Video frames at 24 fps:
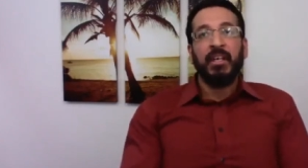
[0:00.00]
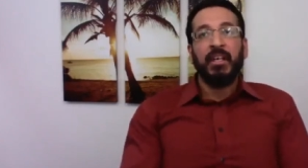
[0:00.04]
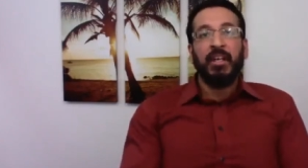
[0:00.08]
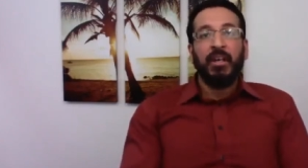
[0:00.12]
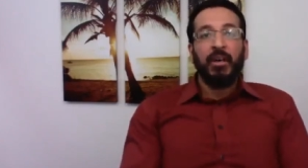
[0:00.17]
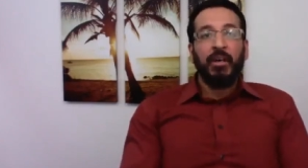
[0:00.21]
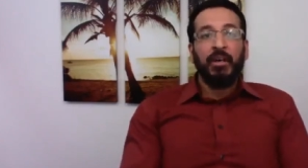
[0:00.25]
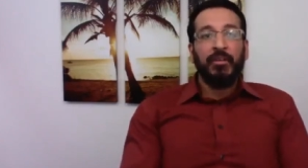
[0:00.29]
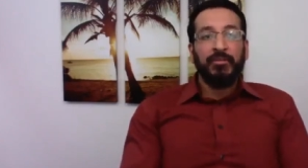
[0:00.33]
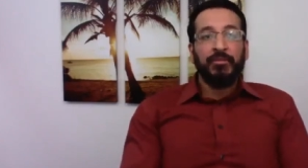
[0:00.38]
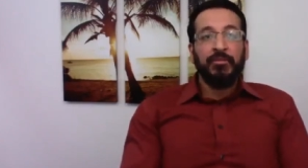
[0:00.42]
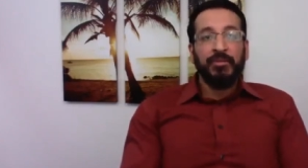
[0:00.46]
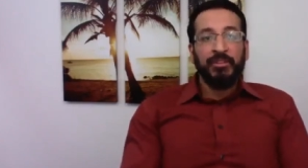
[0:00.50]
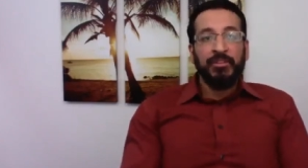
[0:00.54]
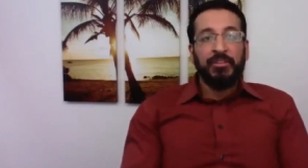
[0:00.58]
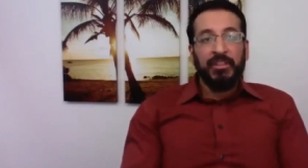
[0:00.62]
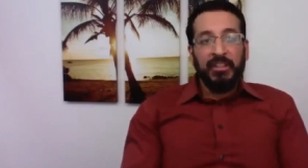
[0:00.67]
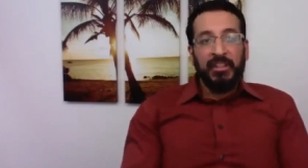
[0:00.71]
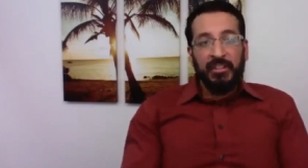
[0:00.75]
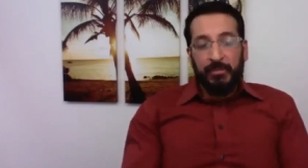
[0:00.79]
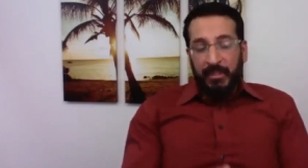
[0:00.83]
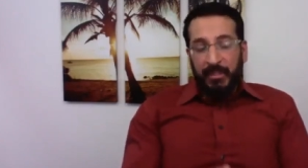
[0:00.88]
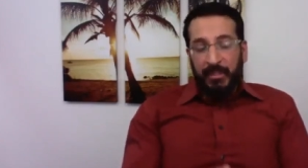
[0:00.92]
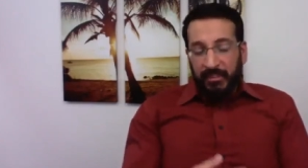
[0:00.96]
Well, if you
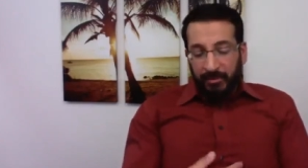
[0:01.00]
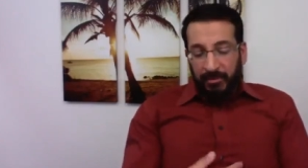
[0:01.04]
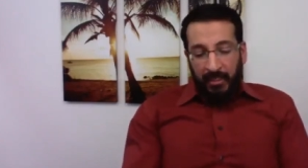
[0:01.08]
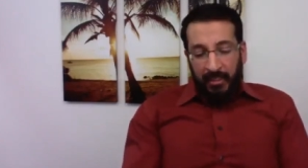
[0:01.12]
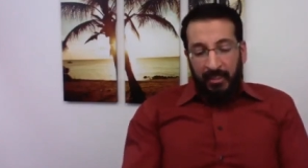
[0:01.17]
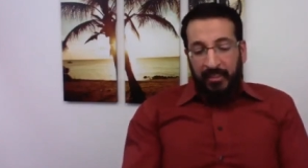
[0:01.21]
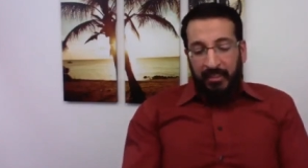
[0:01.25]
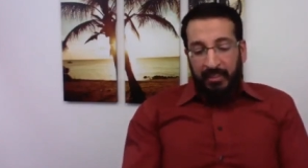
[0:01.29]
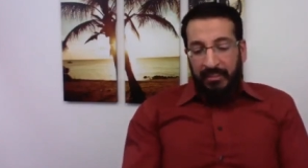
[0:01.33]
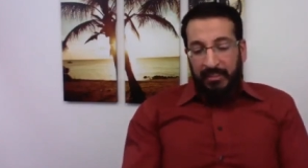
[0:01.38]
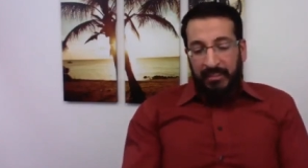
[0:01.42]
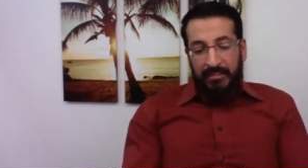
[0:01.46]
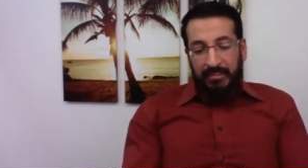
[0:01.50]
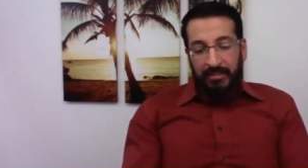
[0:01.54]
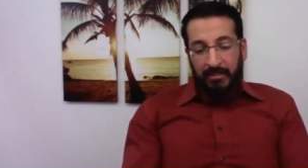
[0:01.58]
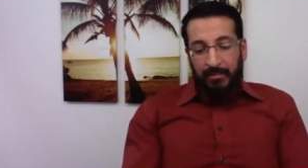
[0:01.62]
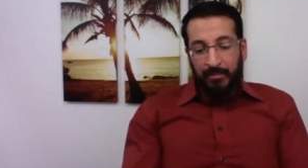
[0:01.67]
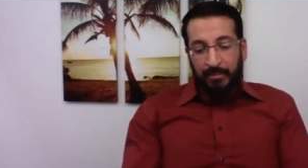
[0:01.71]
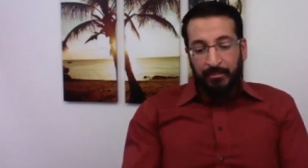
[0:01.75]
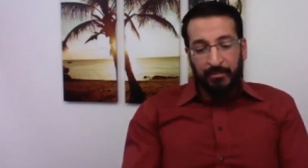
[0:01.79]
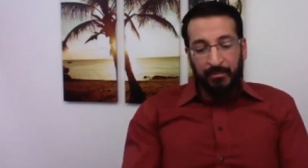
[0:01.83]
just make dua and eat some